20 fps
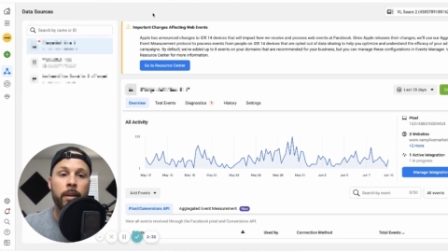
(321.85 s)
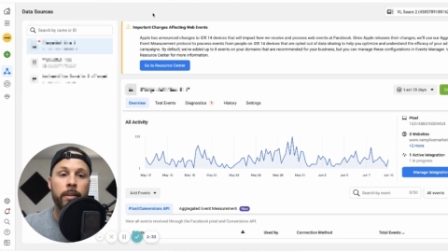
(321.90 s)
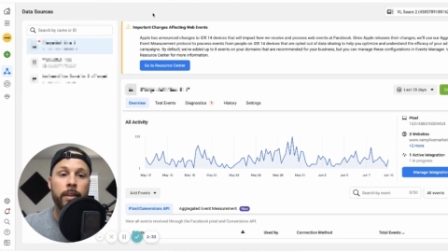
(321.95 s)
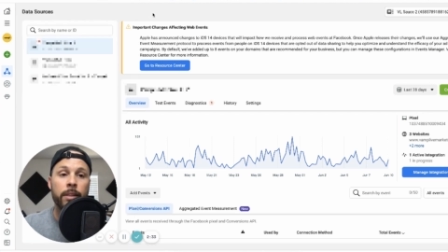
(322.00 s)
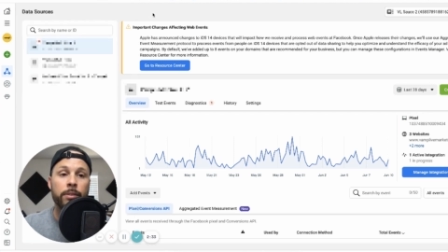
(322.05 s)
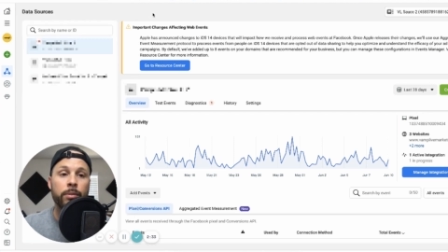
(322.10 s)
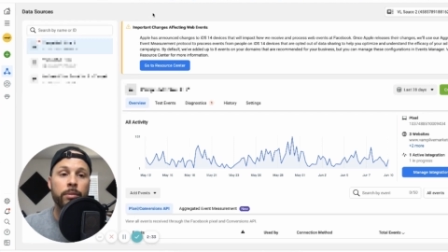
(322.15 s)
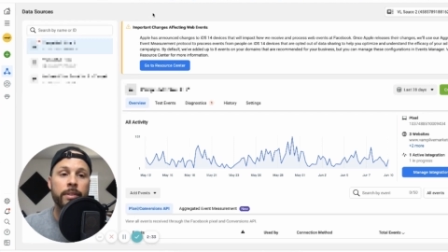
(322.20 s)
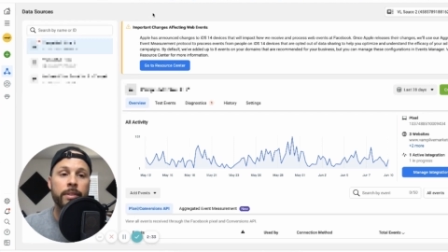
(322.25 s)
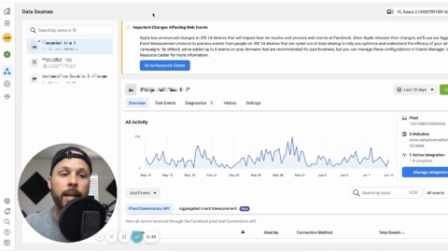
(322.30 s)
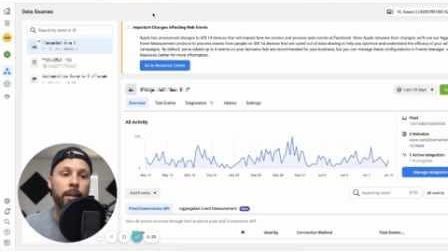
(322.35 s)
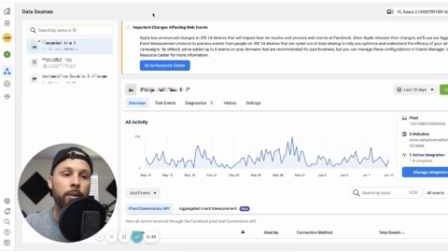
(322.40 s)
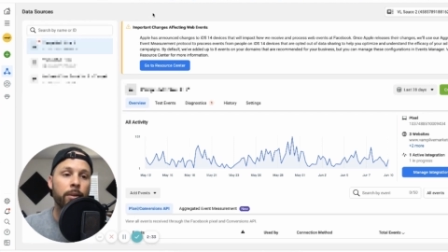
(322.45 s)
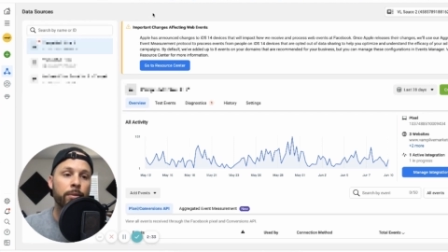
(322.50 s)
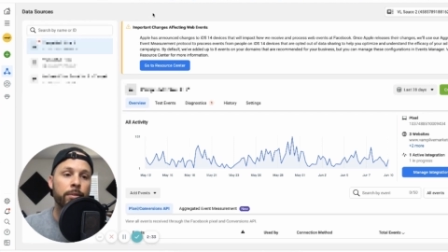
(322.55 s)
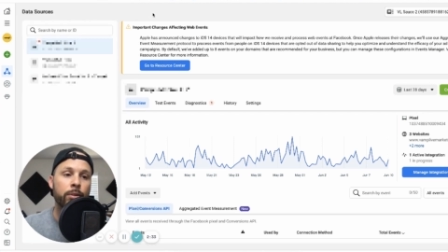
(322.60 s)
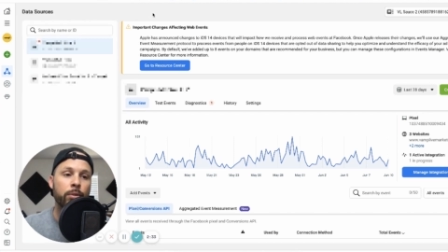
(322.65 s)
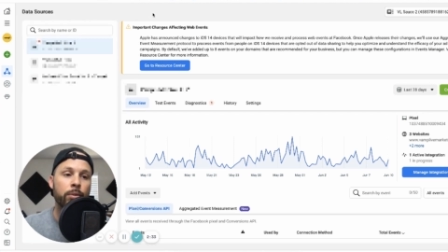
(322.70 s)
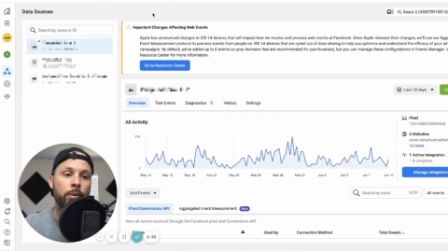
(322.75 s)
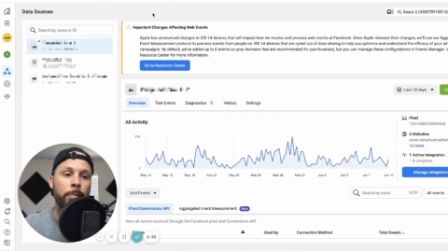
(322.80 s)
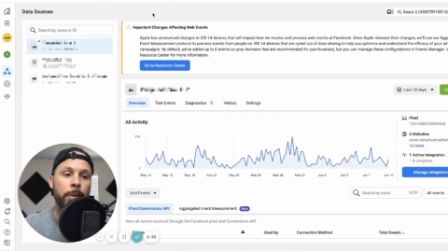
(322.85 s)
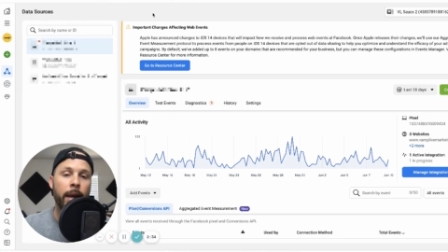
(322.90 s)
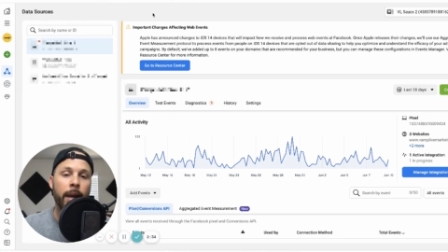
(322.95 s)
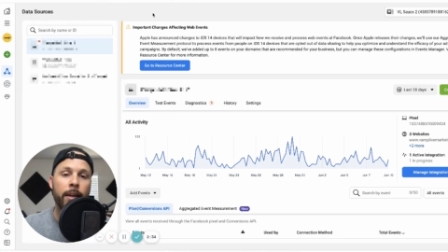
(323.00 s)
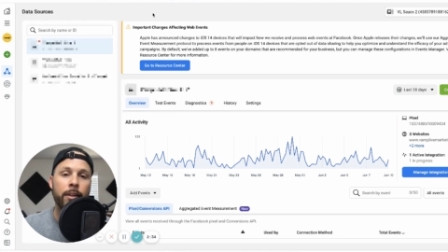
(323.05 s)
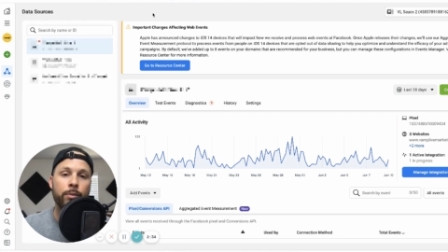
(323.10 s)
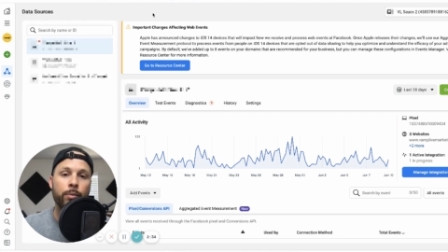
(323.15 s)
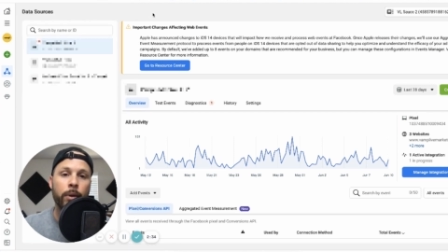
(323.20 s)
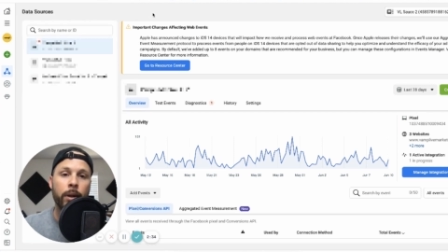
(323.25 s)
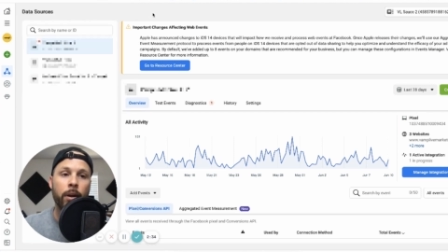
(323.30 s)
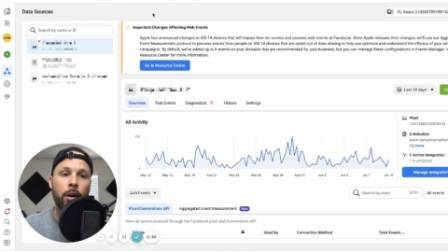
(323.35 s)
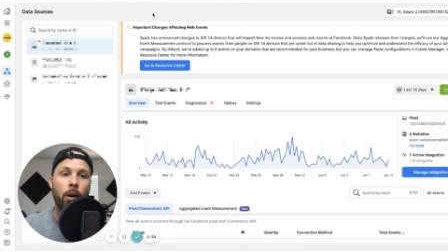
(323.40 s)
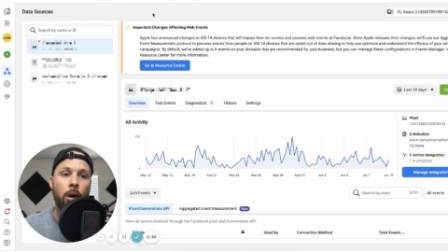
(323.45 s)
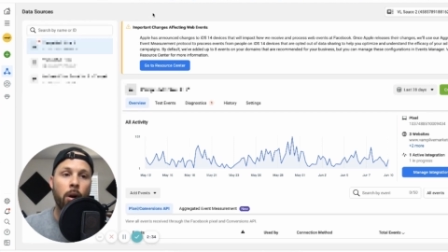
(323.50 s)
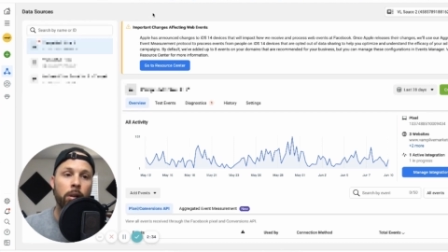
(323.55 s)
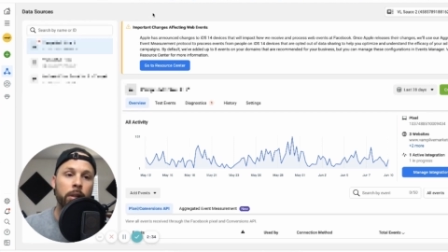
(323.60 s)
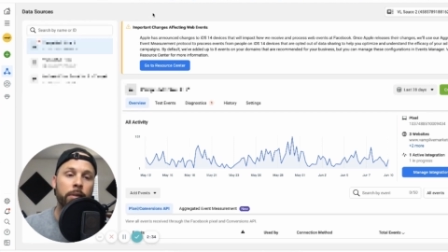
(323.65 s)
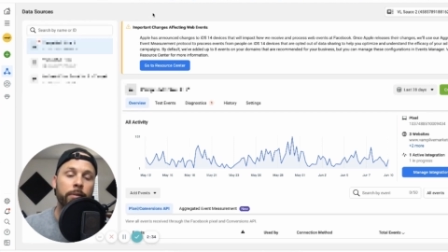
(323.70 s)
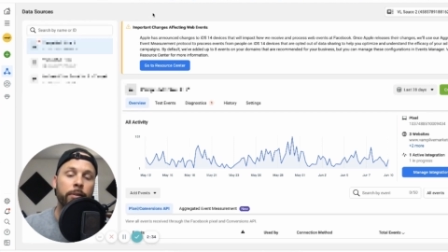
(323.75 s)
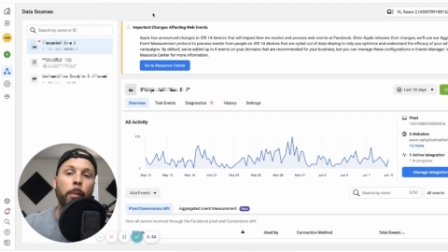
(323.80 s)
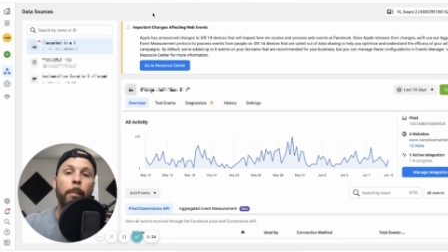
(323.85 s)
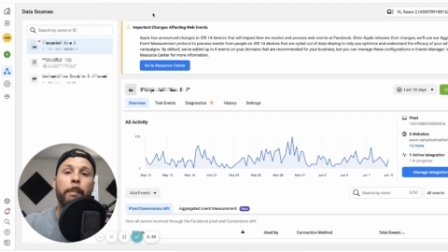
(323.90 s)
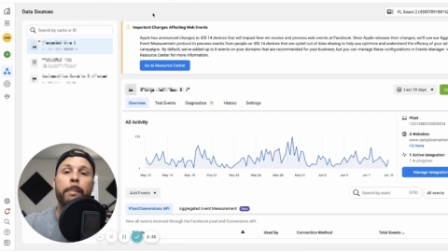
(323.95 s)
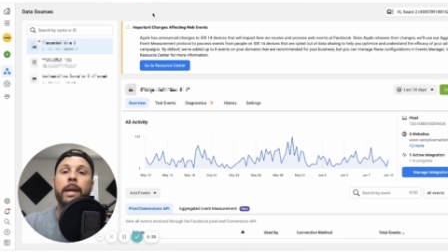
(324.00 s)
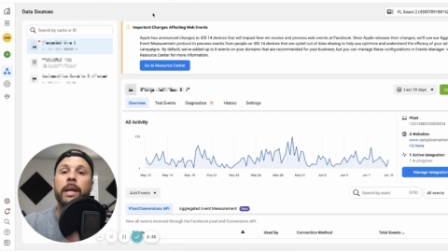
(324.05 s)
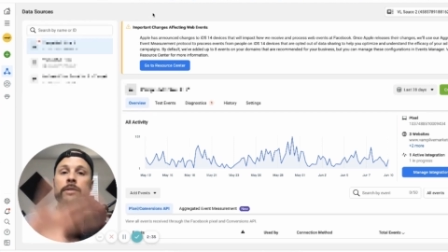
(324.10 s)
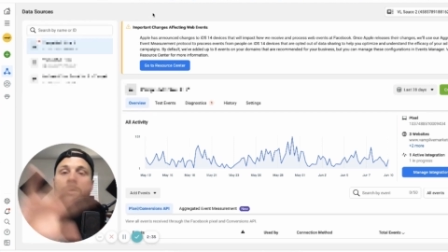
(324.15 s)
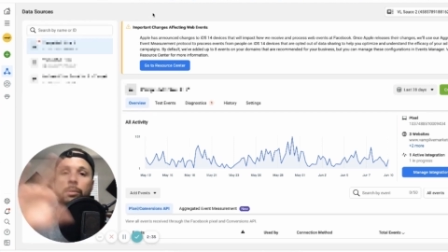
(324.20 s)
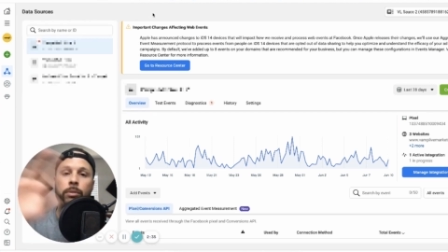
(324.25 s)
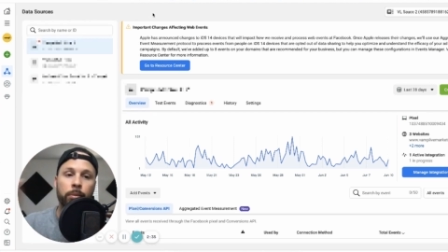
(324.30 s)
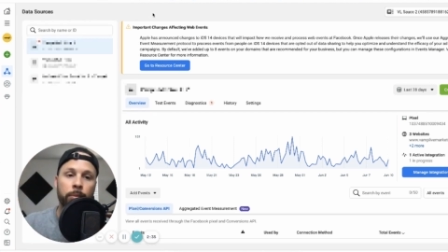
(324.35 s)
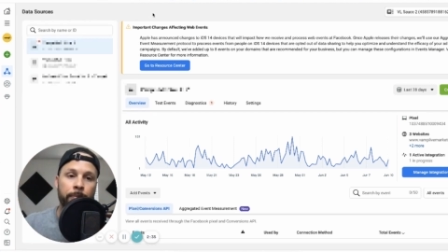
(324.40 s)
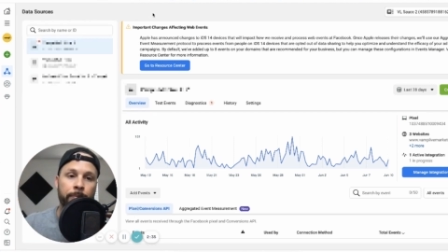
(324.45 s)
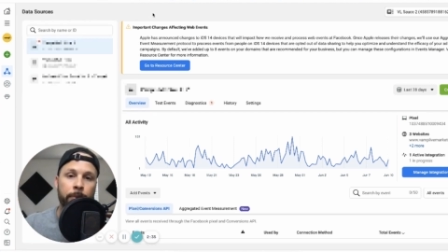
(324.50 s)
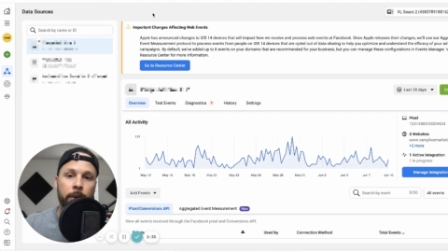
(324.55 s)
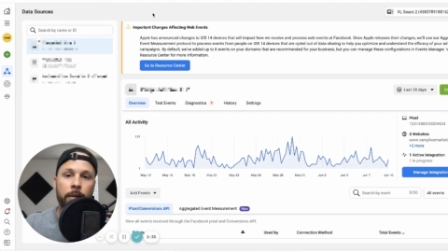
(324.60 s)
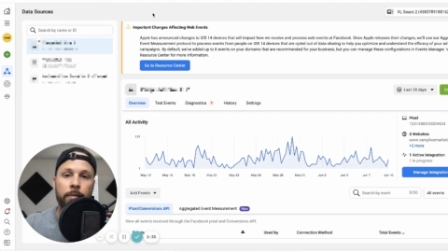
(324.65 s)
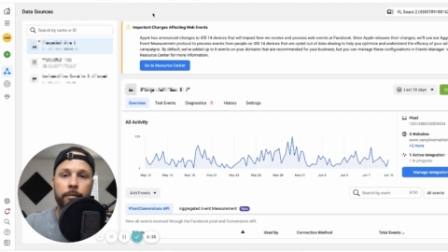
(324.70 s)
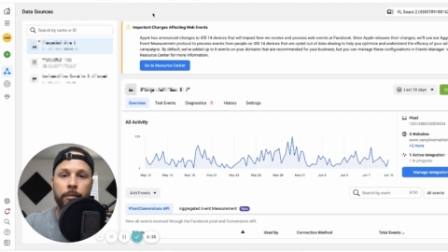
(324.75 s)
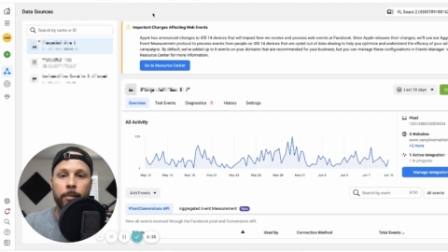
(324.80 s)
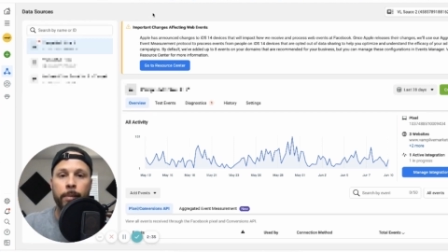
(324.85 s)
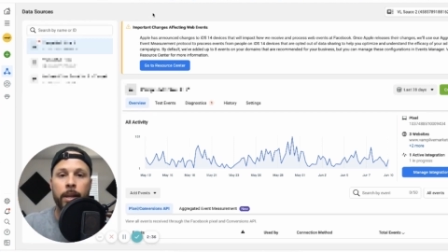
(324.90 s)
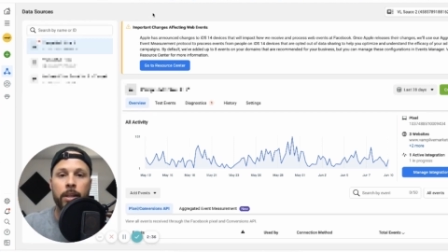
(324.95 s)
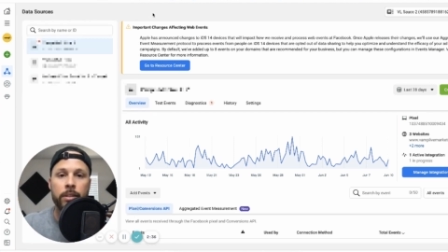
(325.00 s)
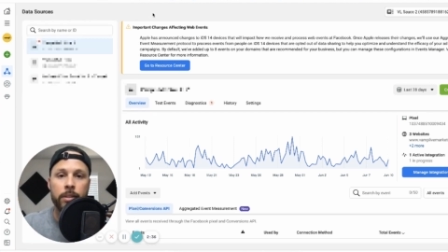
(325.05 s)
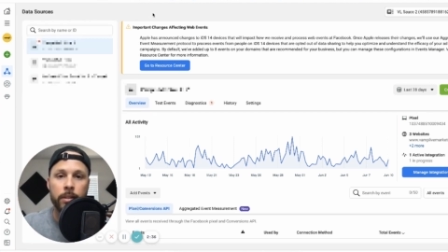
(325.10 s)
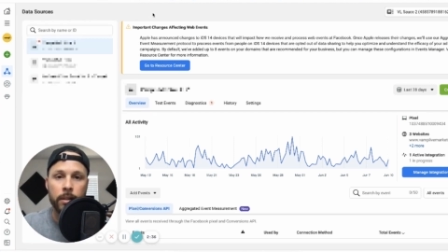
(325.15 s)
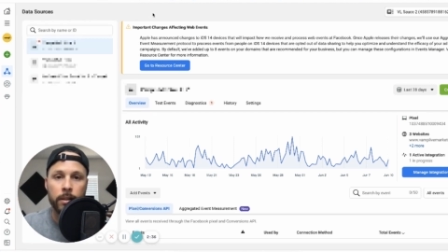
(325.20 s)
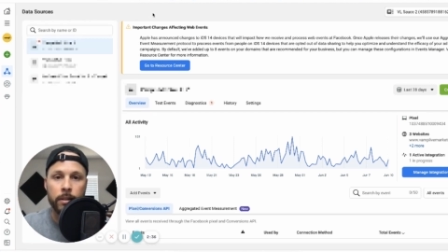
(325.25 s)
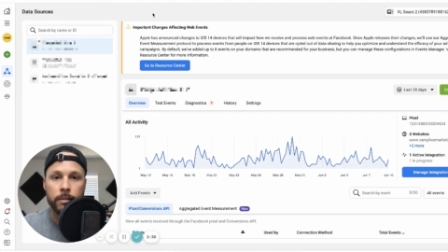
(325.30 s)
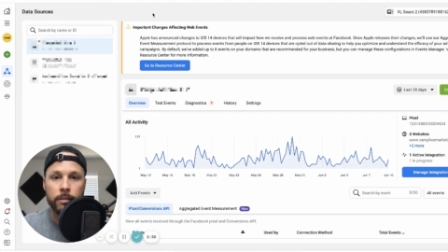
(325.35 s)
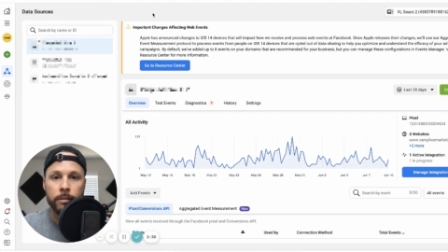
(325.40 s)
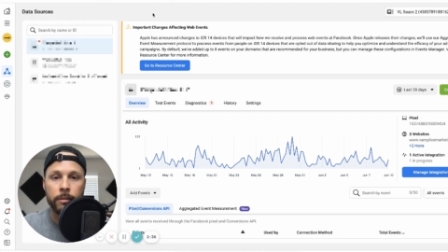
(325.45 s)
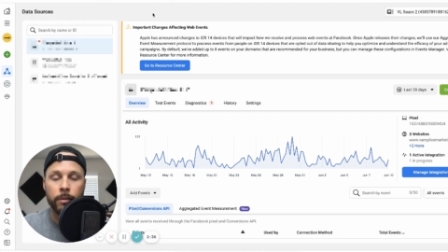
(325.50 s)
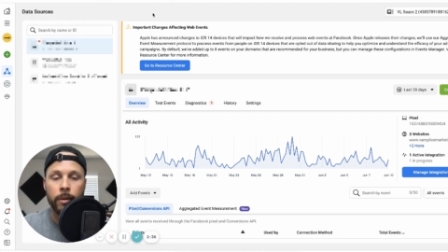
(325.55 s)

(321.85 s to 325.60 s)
This will take you to the page where all of your pixel information is.